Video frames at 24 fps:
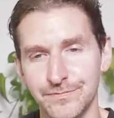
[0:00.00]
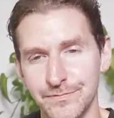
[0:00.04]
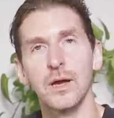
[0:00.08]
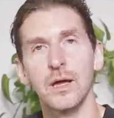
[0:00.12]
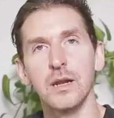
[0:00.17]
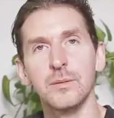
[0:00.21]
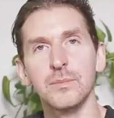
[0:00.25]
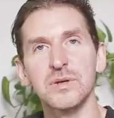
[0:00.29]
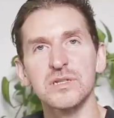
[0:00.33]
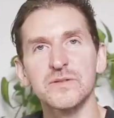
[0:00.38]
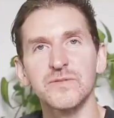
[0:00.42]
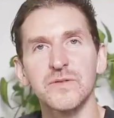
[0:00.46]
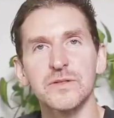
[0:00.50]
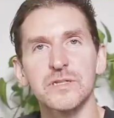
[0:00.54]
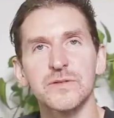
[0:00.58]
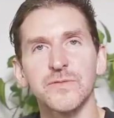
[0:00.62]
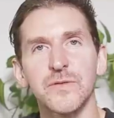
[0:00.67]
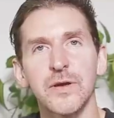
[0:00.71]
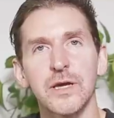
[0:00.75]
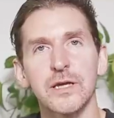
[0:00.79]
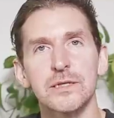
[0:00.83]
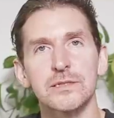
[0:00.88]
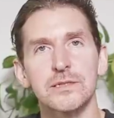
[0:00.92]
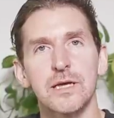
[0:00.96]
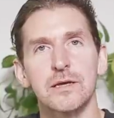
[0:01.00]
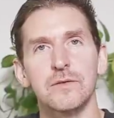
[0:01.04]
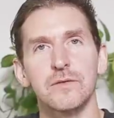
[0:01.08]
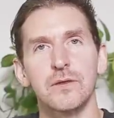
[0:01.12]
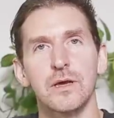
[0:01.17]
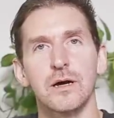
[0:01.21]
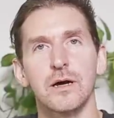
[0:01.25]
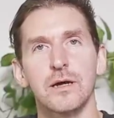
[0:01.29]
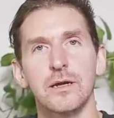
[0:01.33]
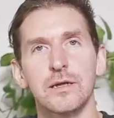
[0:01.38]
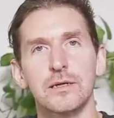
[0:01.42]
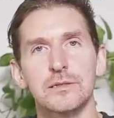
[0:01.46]
Any Misfits fans out in
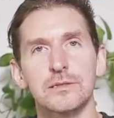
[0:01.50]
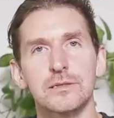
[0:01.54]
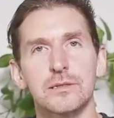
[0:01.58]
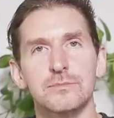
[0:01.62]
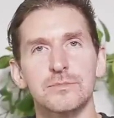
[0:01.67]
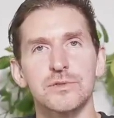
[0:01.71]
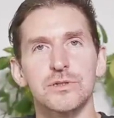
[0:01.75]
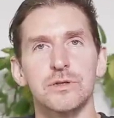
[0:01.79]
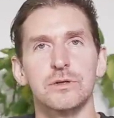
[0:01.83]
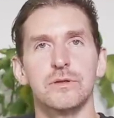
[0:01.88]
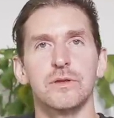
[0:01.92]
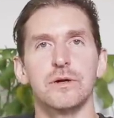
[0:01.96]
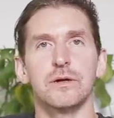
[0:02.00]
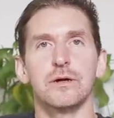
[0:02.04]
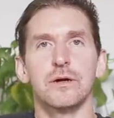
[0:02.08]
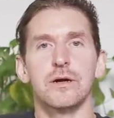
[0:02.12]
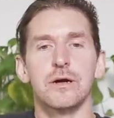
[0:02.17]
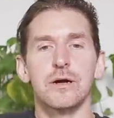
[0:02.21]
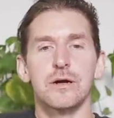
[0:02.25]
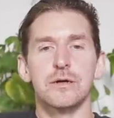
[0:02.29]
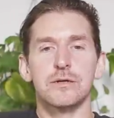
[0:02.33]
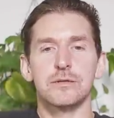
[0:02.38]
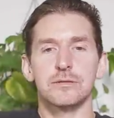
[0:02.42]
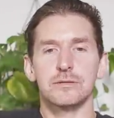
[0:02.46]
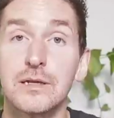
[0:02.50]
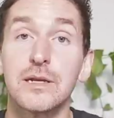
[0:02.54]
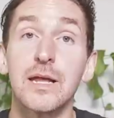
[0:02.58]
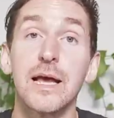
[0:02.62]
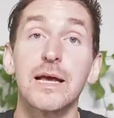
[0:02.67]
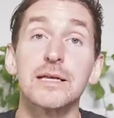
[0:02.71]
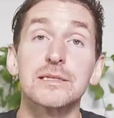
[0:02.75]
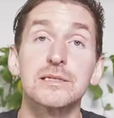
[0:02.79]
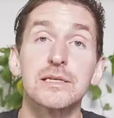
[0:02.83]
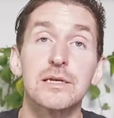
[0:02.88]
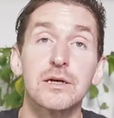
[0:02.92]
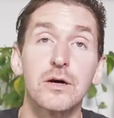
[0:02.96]
the audience? I'm sure there are.
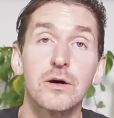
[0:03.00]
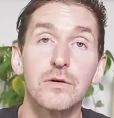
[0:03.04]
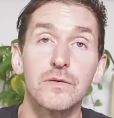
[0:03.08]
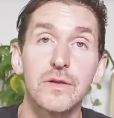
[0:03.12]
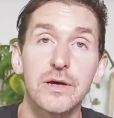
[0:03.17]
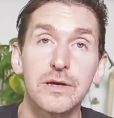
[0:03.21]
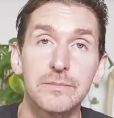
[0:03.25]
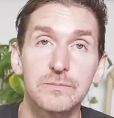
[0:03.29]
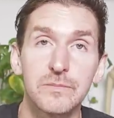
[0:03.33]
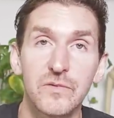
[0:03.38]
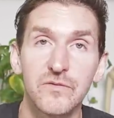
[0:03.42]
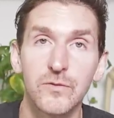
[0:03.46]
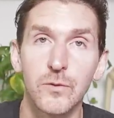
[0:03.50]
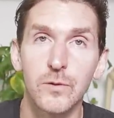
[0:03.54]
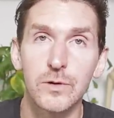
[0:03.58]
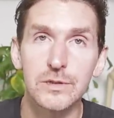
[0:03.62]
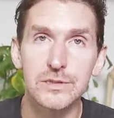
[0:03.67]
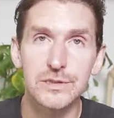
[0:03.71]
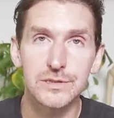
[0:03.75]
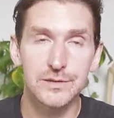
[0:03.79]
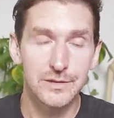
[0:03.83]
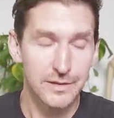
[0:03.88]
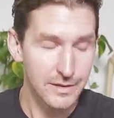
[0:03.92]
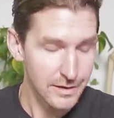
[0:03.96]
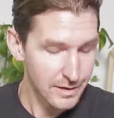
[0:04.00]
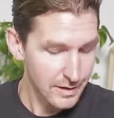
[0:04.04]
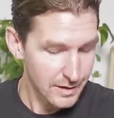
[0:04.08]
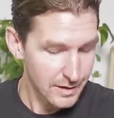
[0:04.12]
Danzig only, of course.